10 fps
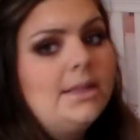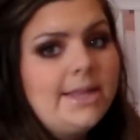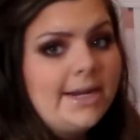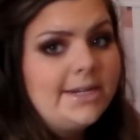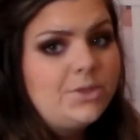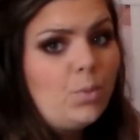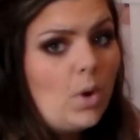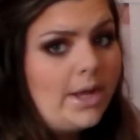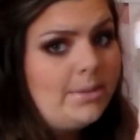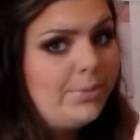there's
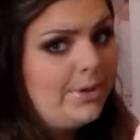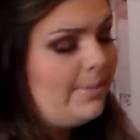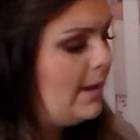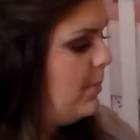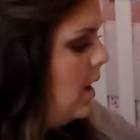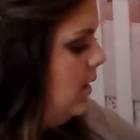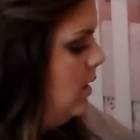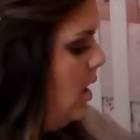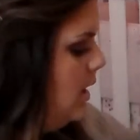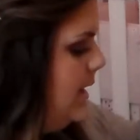one pre-made
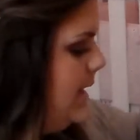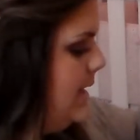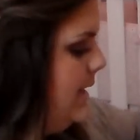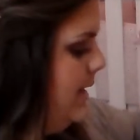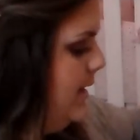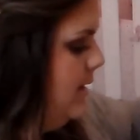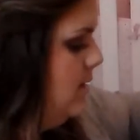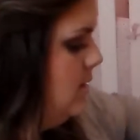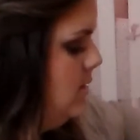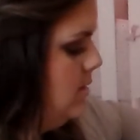bottle already in here,
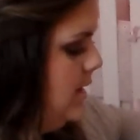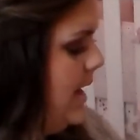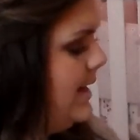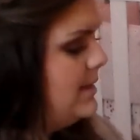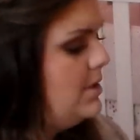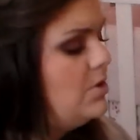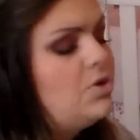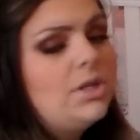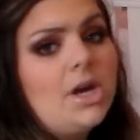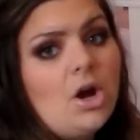and it's
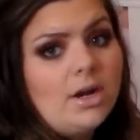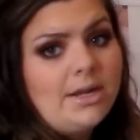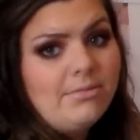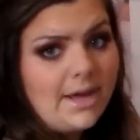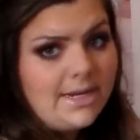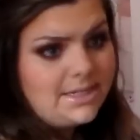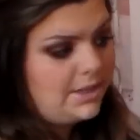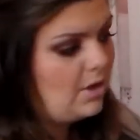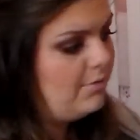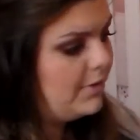usually already ready to
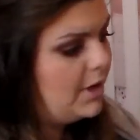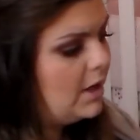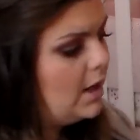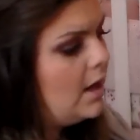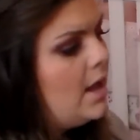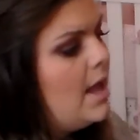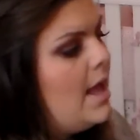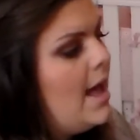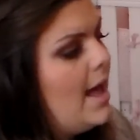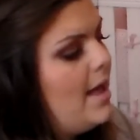go for her.
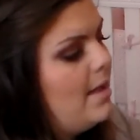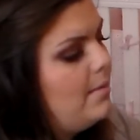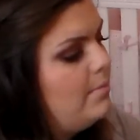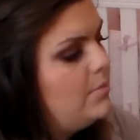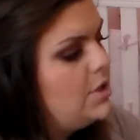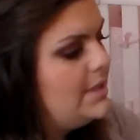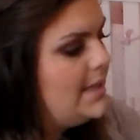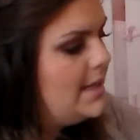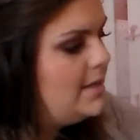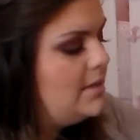Just
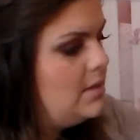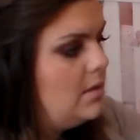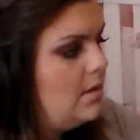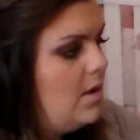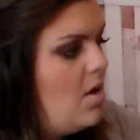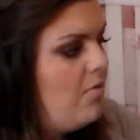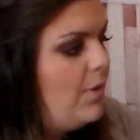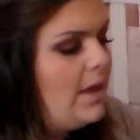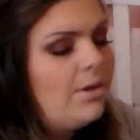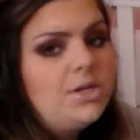because if
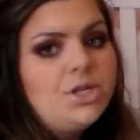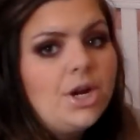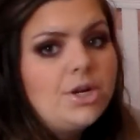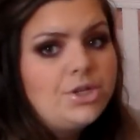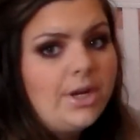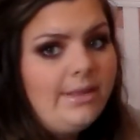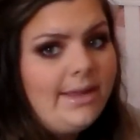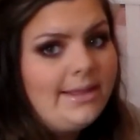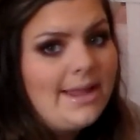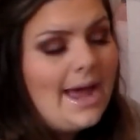we go to church or anything
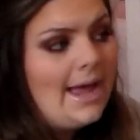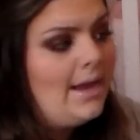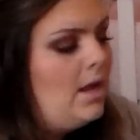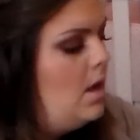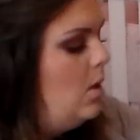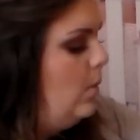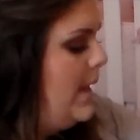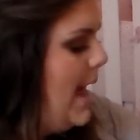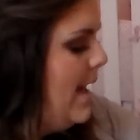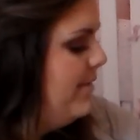like that, we
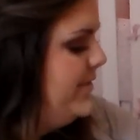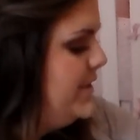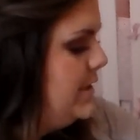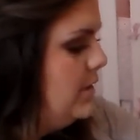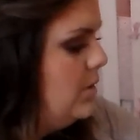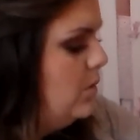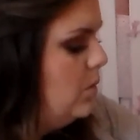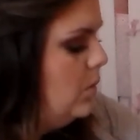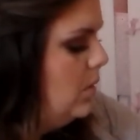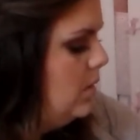have
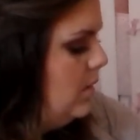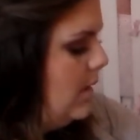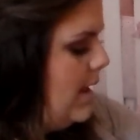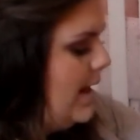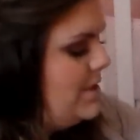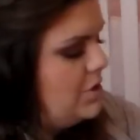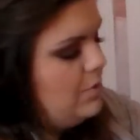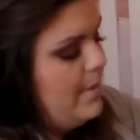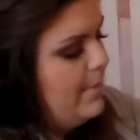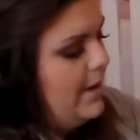to, and I just
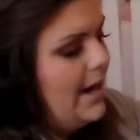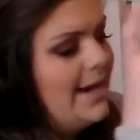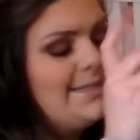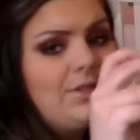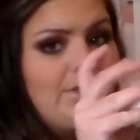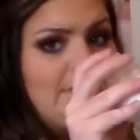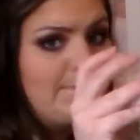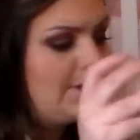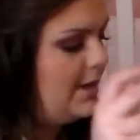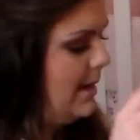remembered, I still need to
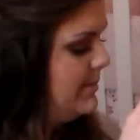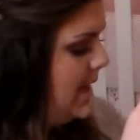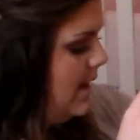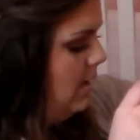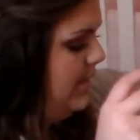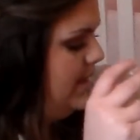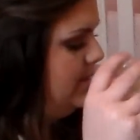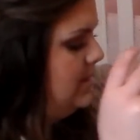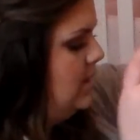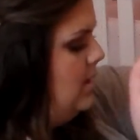put her name tag on this.